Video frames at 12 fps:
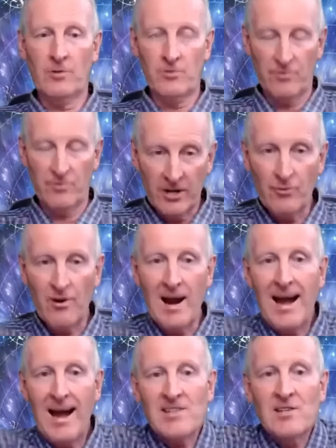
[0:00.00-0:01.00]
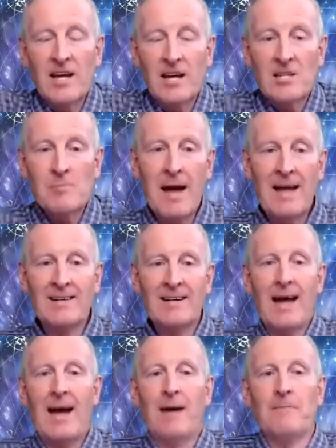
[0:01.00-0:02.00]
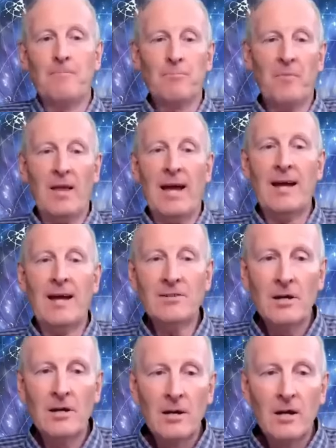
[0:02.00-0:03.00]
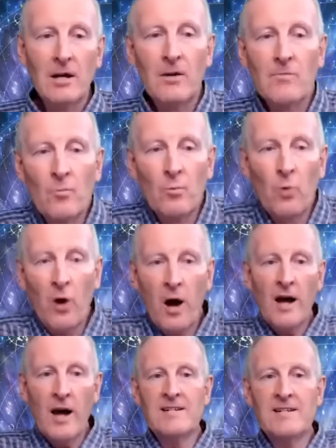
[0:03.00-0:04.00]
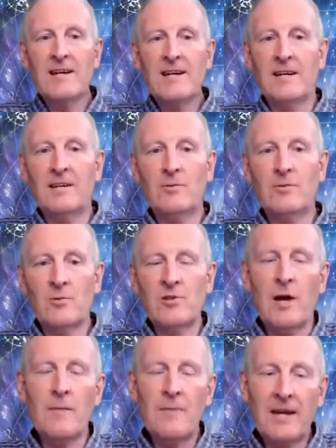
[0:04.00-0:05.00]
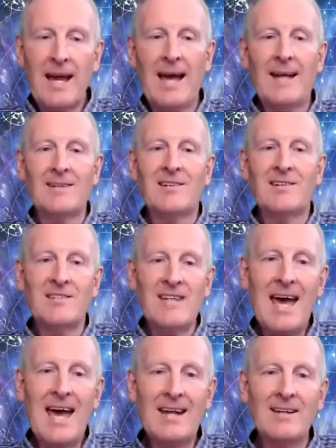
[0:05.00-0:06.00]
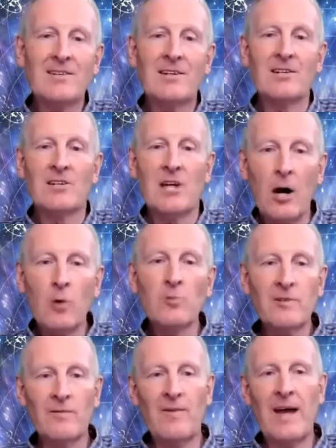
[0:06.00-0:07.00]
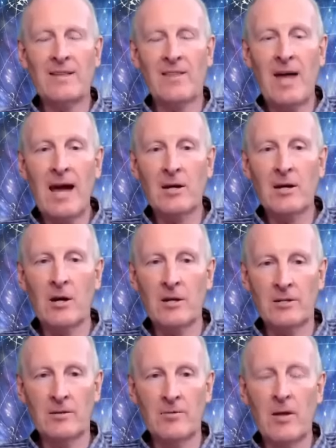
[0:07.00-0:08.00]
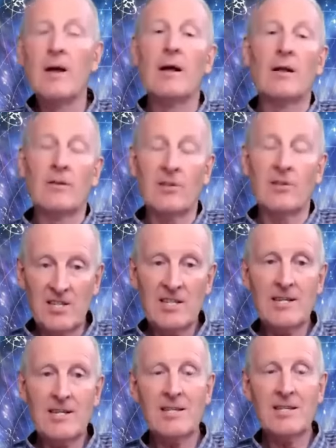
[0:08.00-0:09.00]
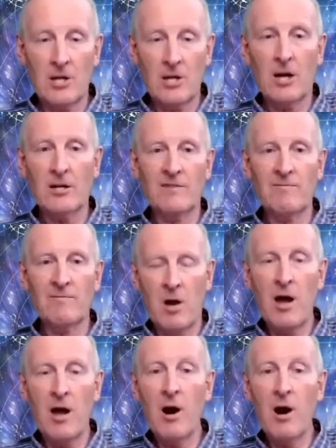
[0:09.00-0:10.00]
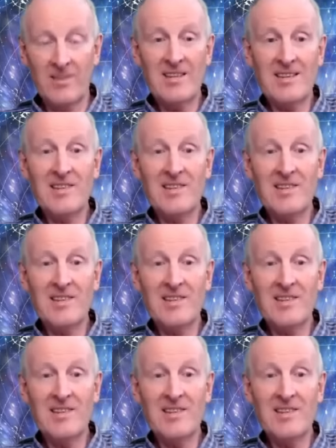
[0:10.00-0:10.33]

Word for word: but the grass expanded out. And what I did was I began to tend and cultivate that garden because this is the garden of my heart. This